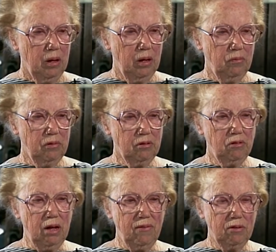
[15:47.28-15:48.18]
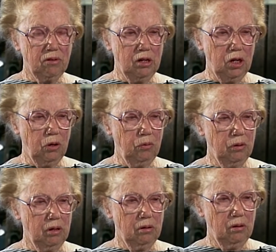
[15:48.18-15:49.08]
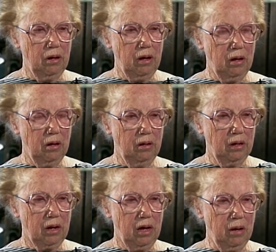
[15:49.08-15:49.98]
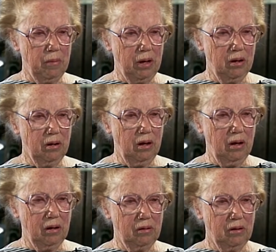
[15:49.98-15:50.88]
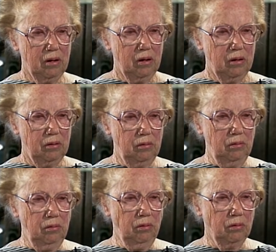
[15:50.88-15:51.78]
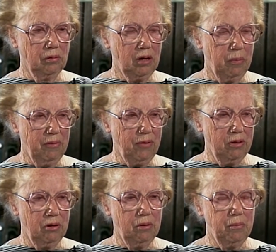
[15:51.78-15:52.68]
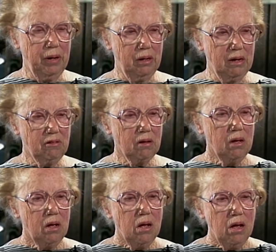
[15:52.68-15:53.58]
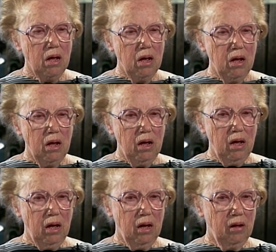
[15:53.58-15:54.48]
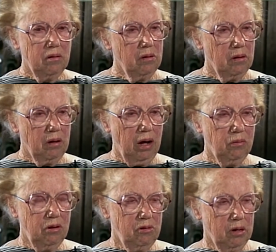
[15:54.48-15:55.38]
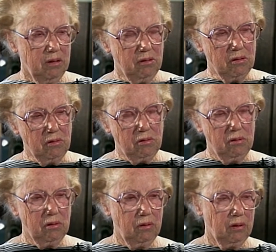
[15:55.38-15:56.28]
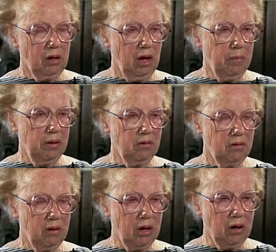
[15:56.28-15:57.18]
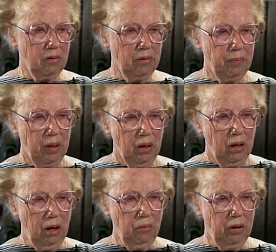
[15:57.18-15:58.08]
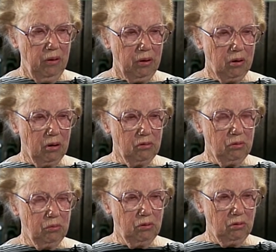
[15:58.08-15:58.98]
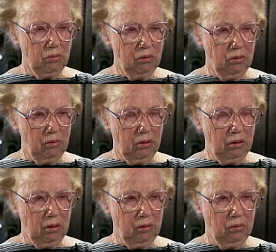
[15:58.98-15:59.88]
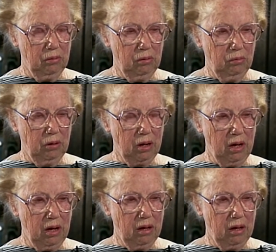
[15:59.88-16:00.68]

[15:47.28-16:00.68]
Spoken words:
There was a savings and loan and that came in, and a couple of other buildings. And Howard Johnson's came into town. One of the girls who was working